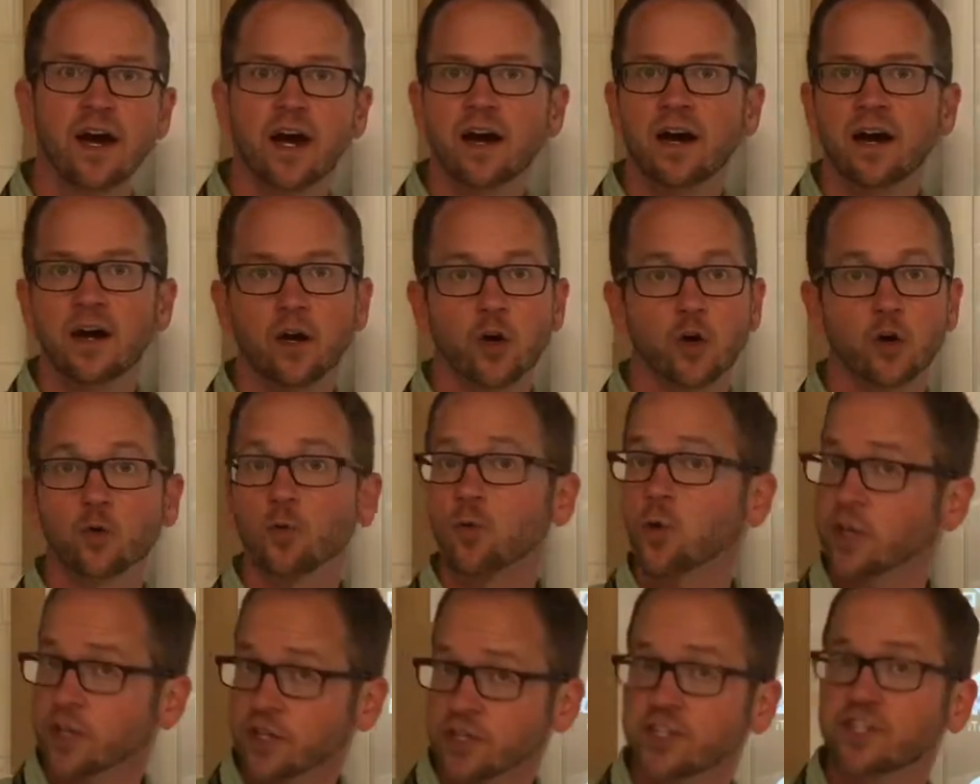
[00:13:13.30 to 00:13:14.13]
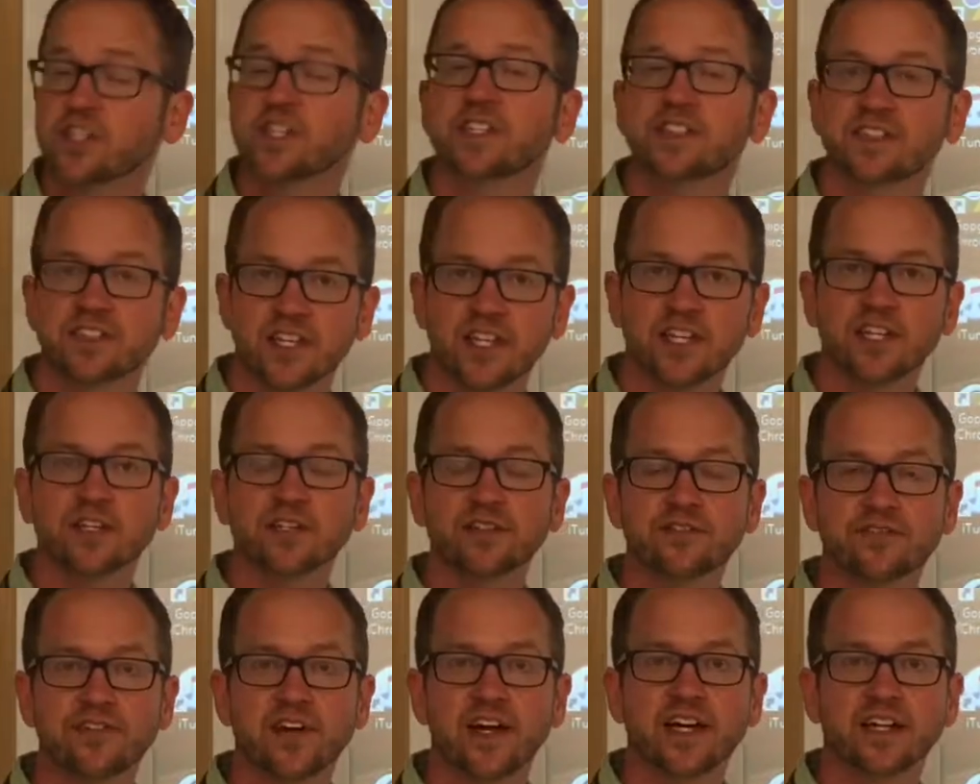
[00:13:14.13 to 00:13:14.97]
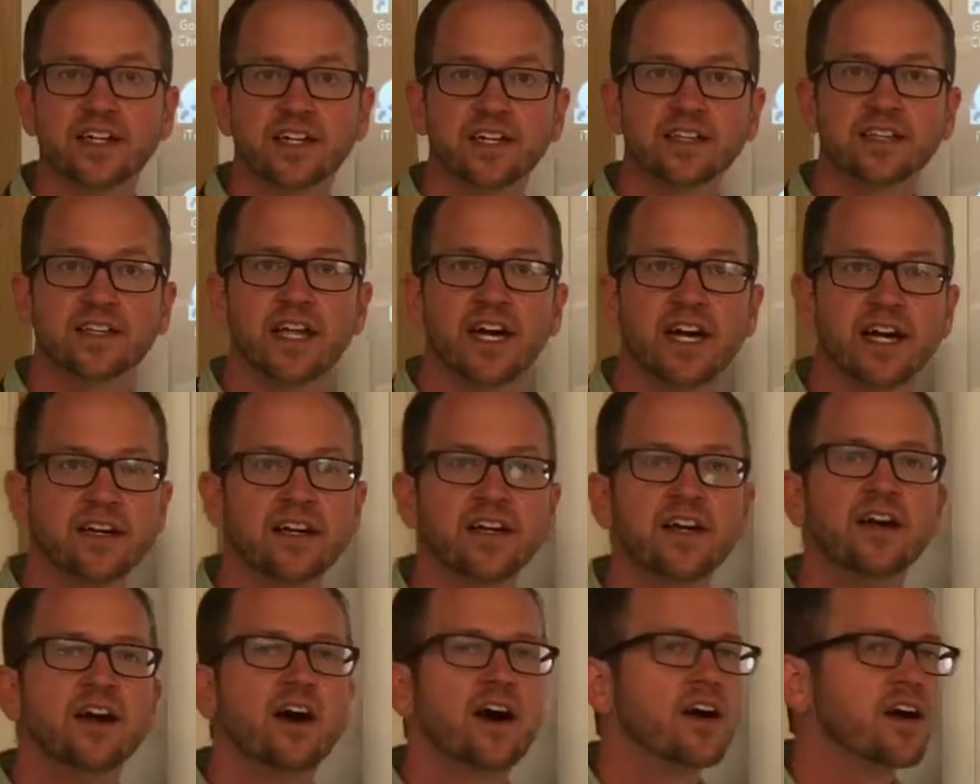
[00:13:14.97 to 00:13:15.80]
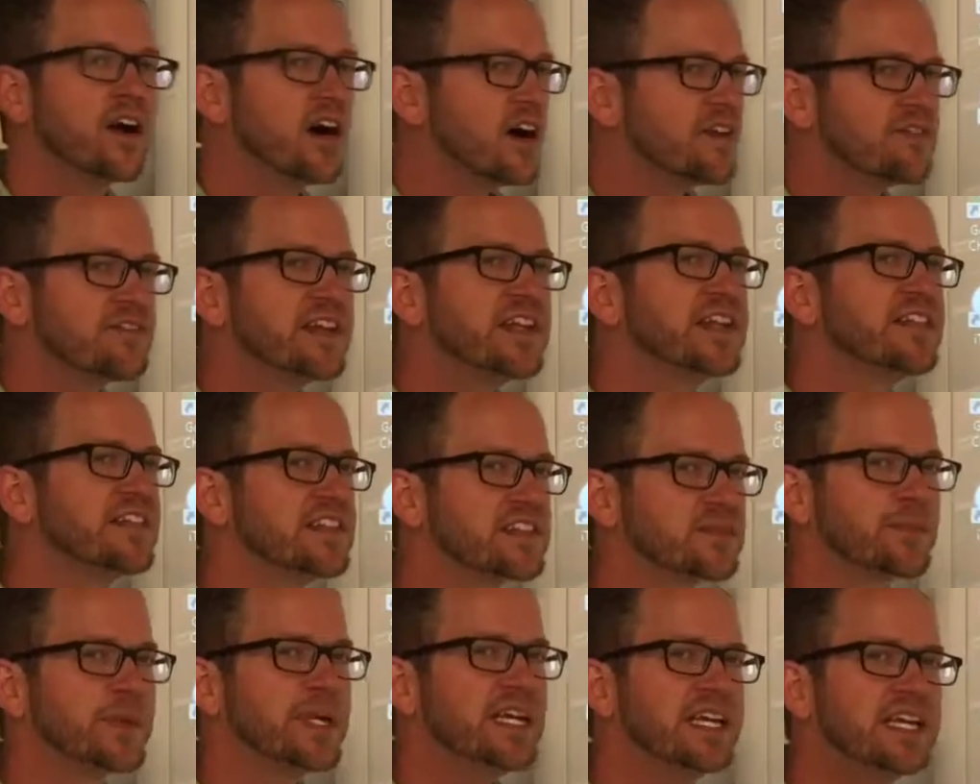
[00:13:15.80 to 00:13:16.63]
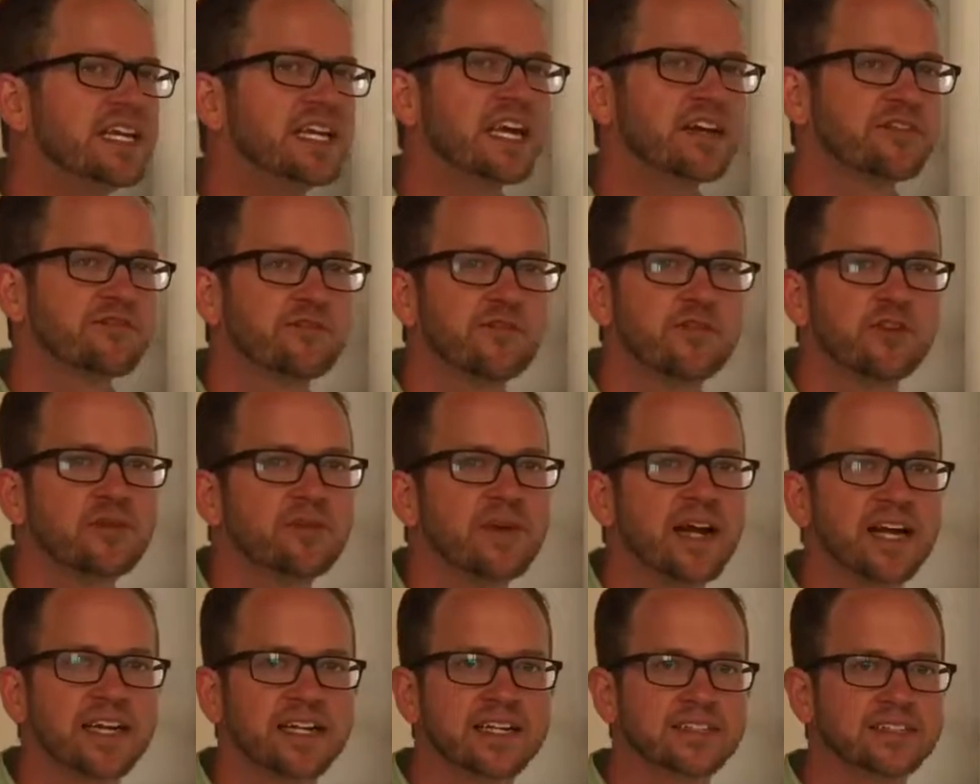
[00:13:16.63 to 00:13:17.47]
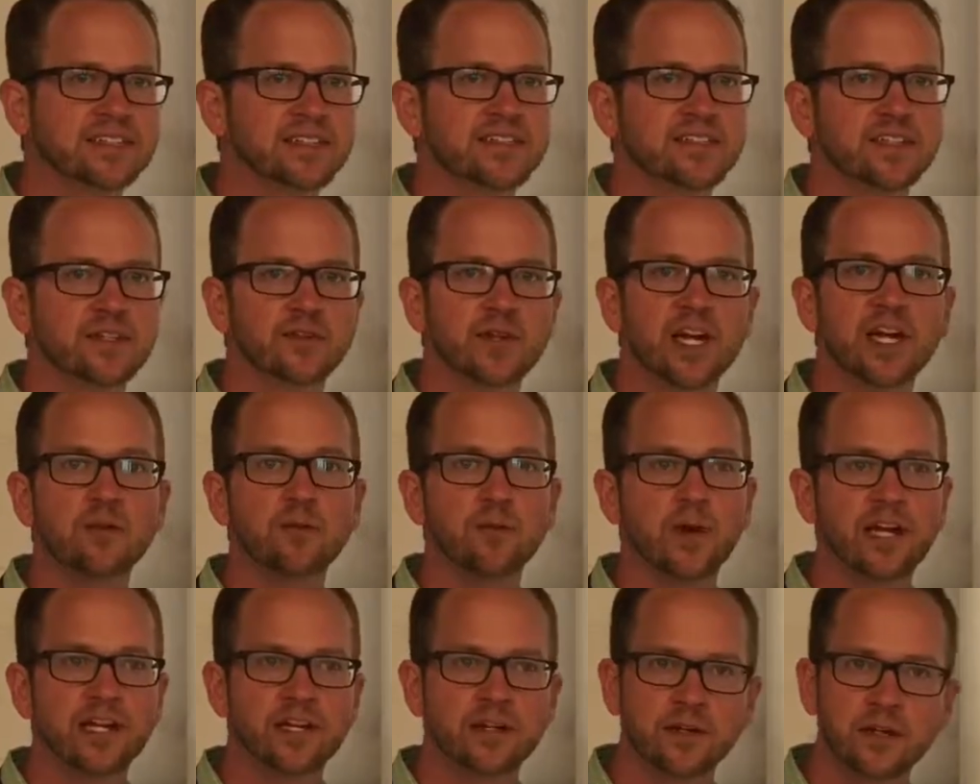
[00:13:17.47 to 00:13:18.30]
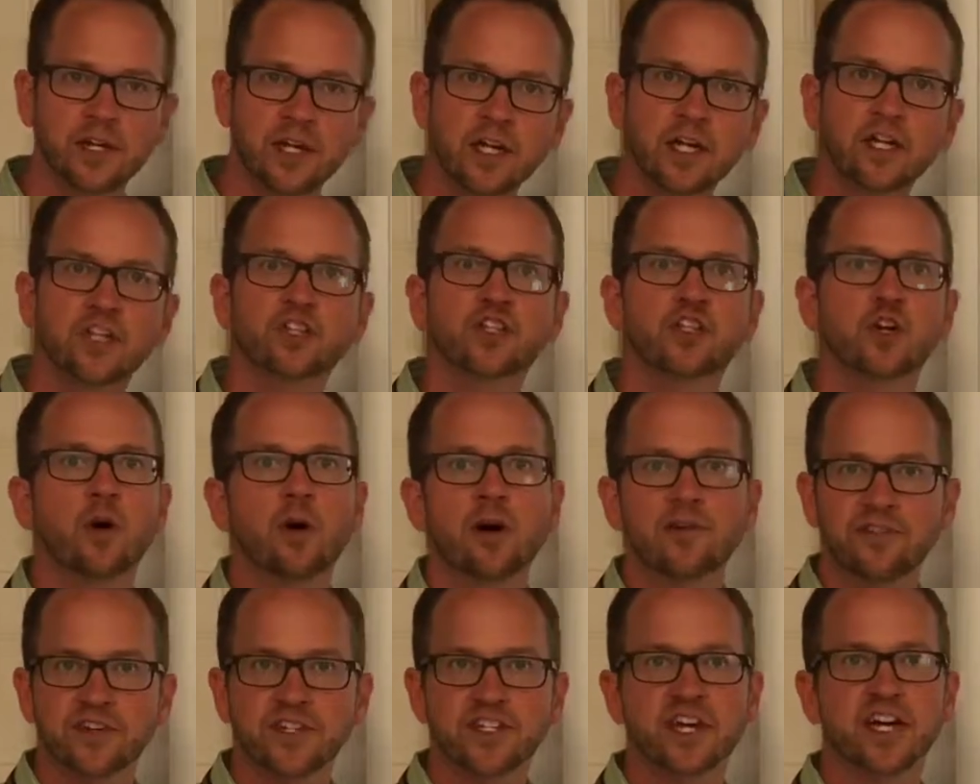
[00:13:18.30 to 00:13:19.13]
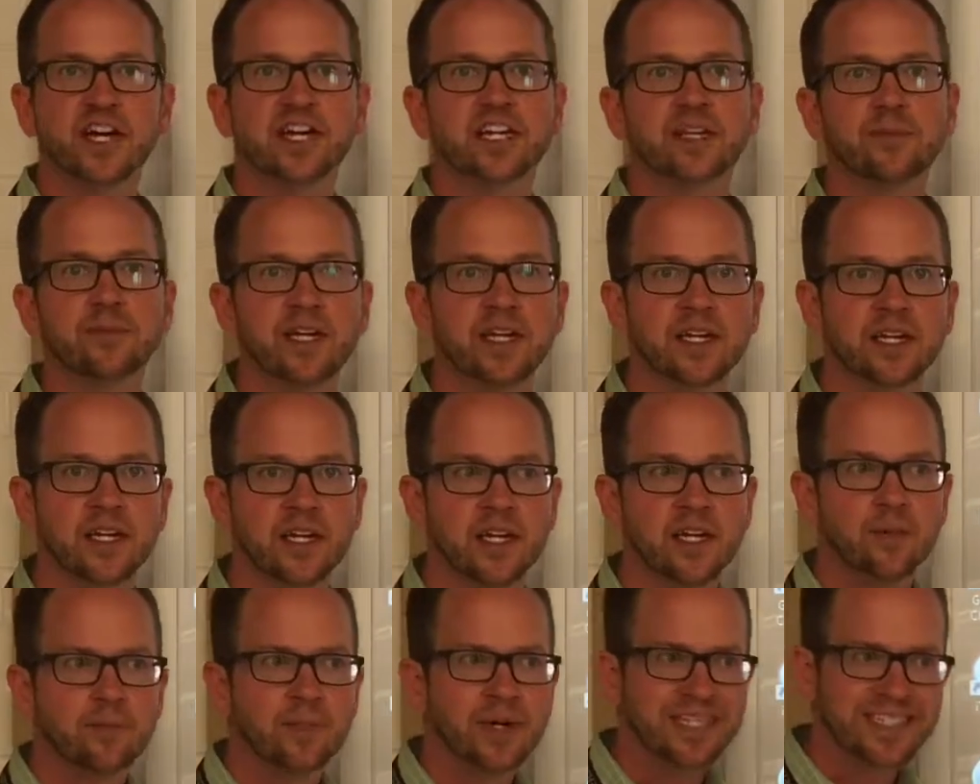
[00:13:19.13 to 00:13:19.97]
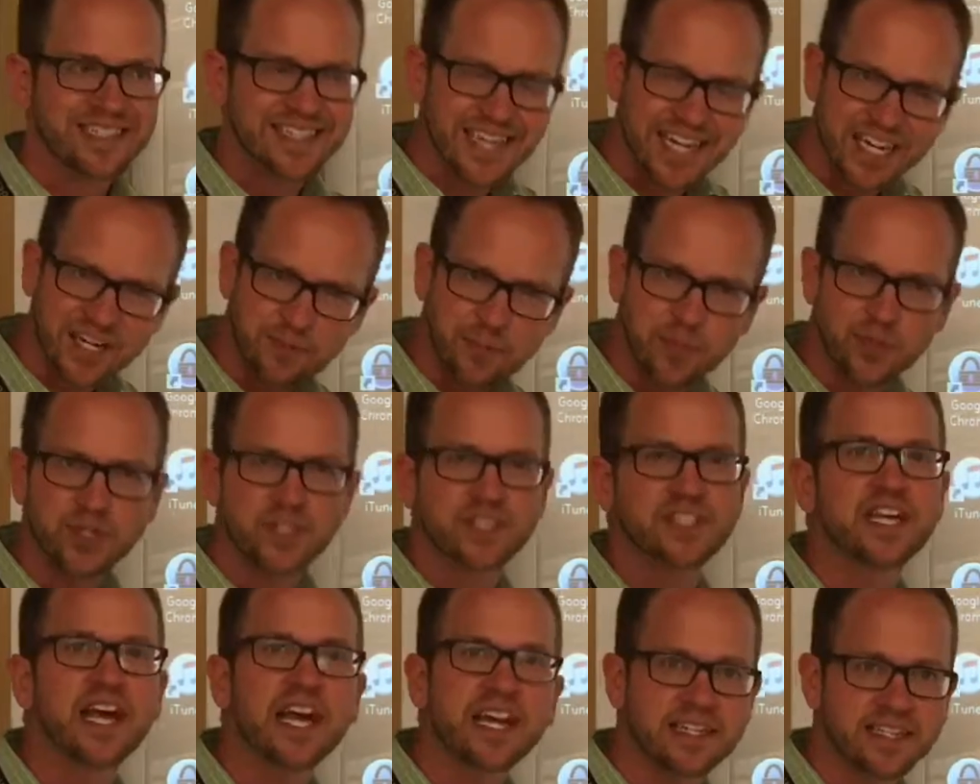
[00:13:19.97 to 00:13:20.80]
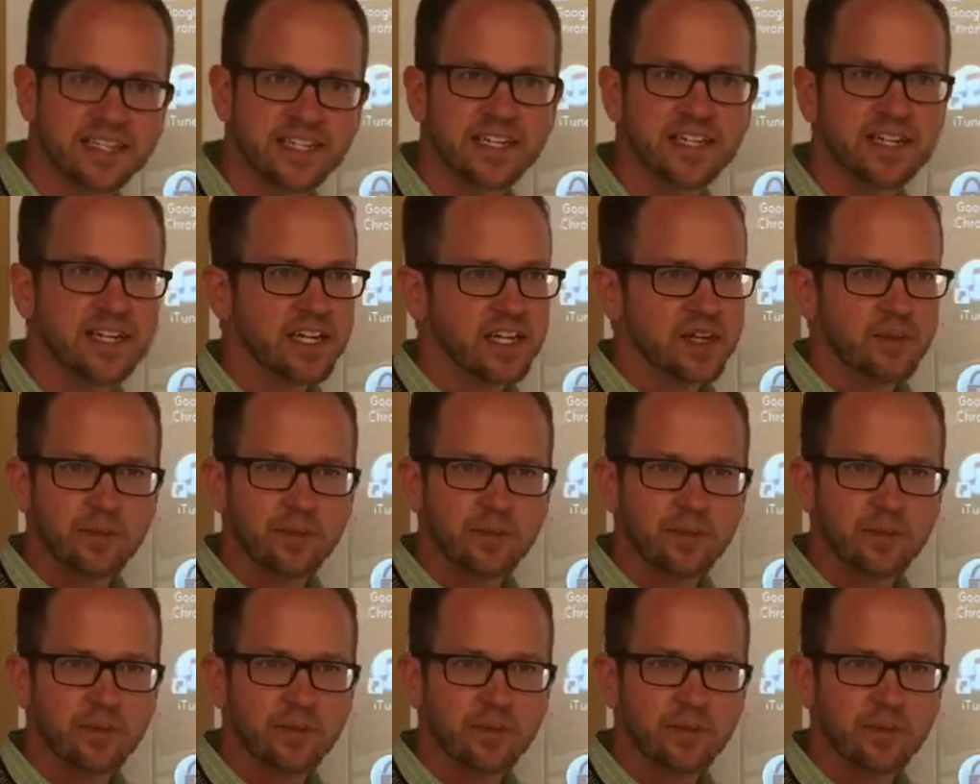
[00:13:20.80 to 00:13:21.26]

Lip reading: or worksheets that you can find online are often in this PDF format because it's a great way to show off a document but kind of protect it,